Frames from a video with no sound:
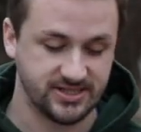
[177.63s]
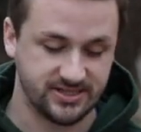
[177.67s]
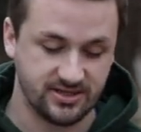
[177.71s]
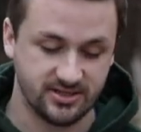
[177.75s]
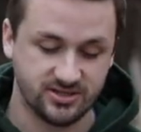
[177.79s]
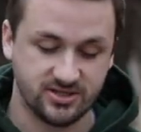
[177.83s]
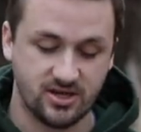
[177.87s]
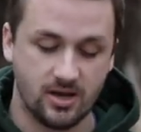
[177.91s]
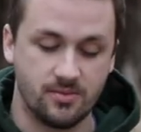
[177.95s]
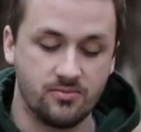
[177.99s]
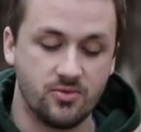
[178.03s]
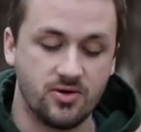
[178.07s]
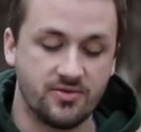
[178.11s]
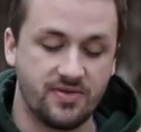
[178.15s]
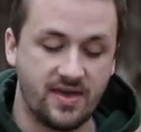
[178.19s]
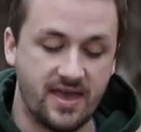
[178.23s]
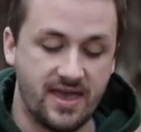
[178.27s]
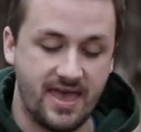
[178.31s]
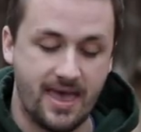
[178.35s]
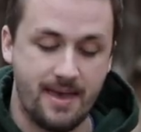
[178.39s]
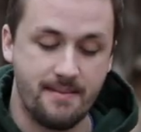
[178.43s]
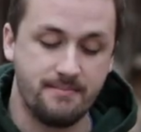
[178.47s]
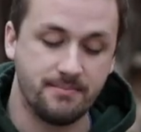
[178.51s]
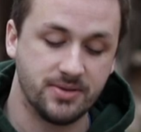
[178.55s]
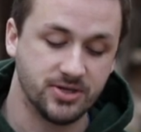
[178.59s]
It does come with a
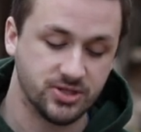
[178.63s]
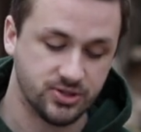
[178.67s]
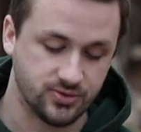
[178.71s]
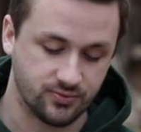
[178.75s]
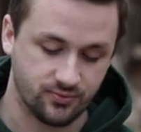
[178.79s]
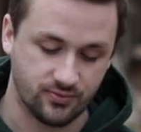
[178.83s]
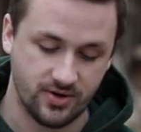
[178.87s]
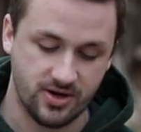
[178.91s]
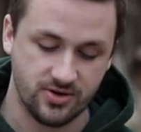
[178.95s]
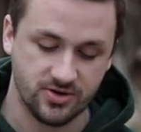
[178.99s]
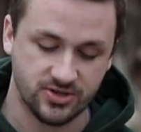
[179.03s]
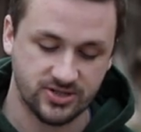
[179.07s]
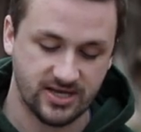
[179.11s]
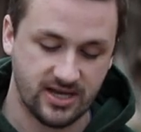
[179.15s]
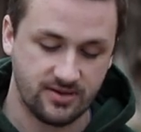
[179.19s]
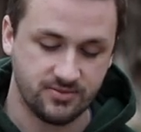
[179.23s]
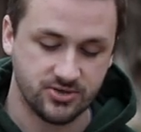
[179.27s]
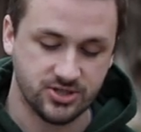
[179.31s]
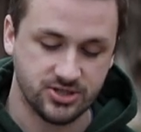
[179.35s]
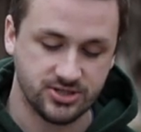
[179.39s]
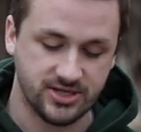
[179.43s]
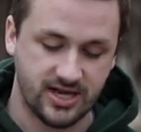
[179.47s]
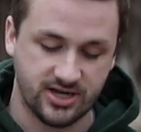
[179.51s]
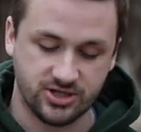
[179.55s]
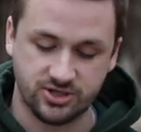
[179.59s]
MBUS rear sight,
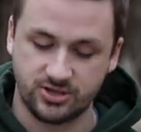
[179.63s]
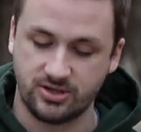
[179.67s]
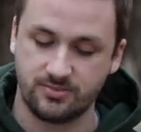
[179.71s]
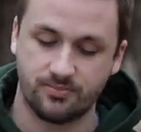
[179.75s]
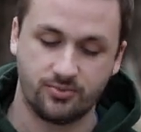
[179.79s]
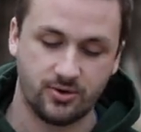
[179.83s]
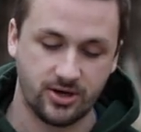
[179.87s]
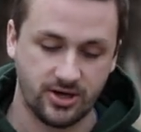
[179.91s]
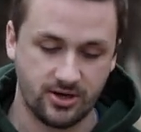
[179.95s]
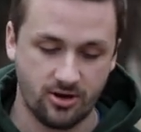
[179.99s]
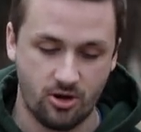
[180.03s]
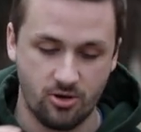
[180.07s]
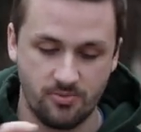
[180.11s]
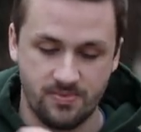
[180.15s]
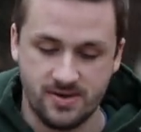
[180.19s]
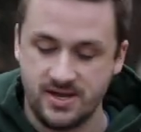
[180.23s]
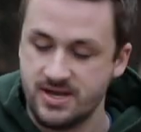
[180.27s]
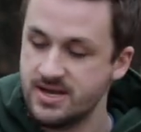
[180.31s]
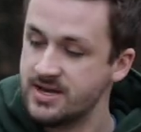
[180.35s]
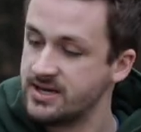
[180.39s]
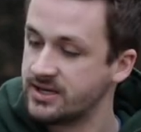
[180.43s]
which is actually pretty dope.